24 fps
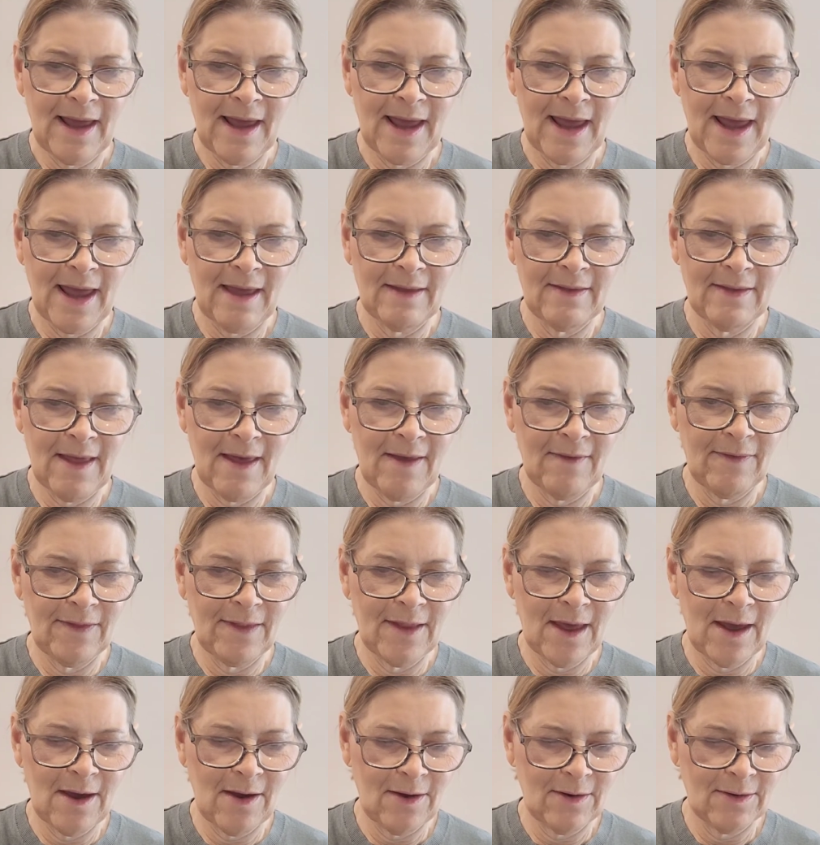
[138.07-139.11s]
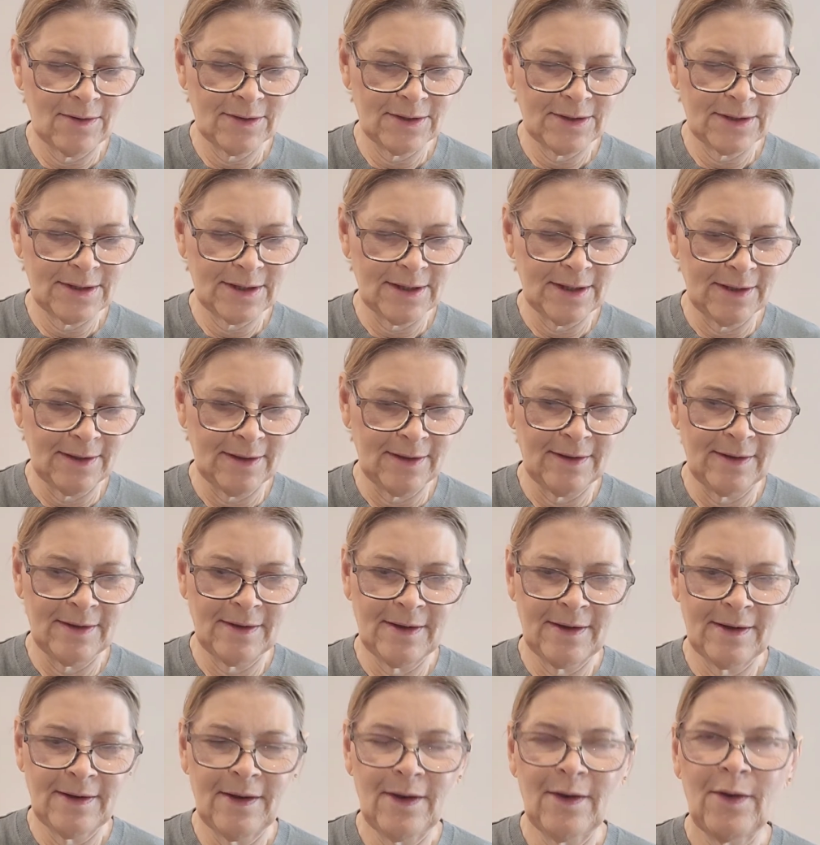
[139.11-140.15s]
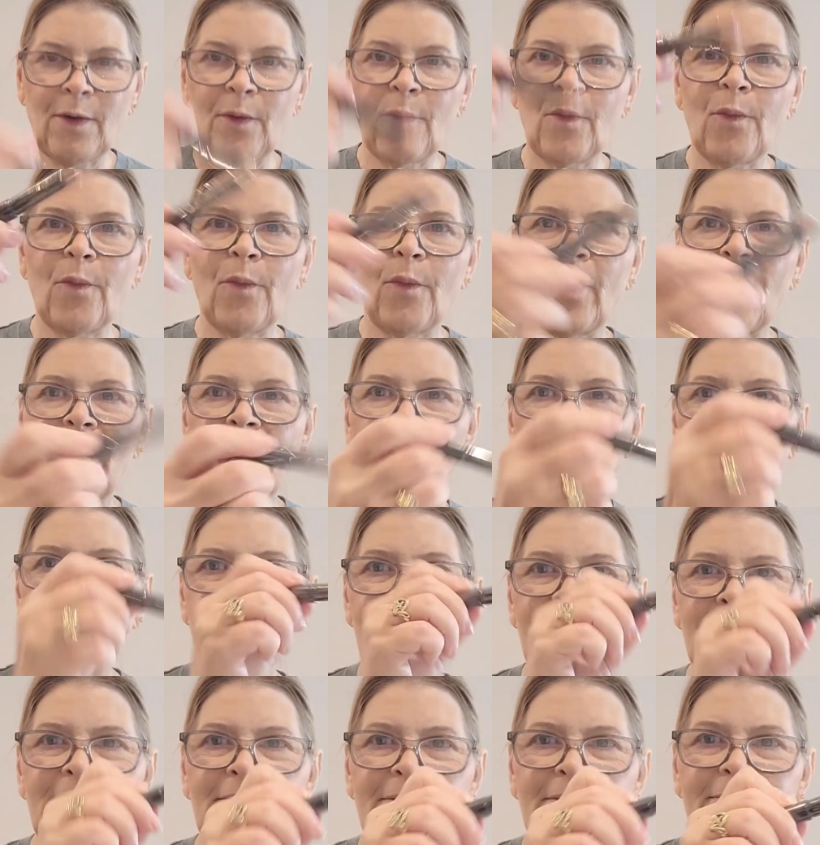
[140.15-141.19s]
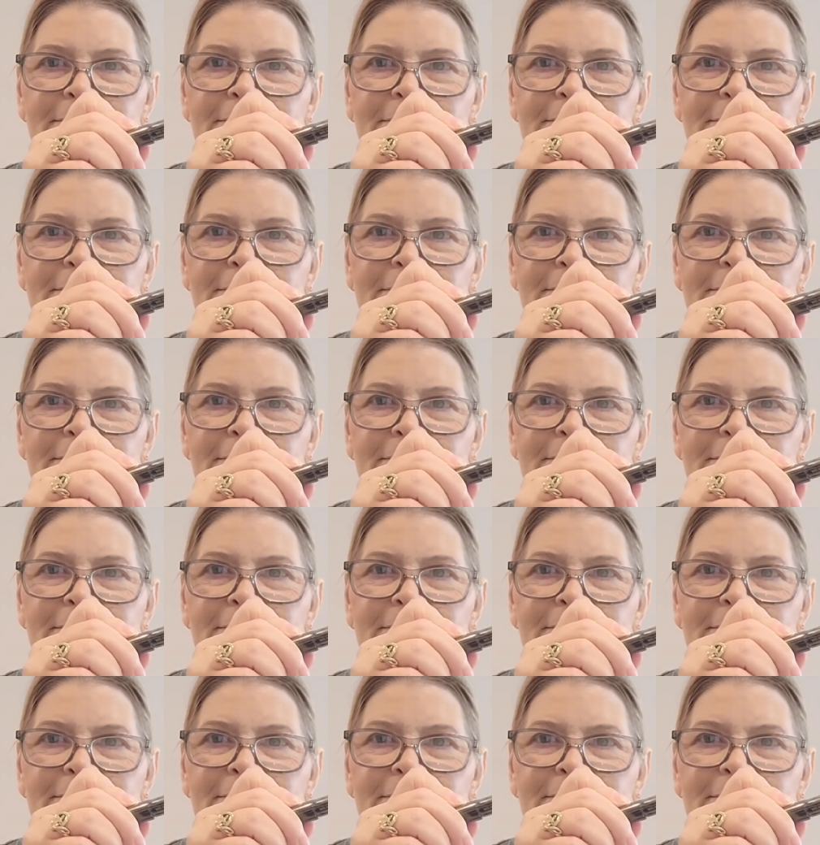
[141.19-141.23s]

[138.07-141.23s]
And then there's one.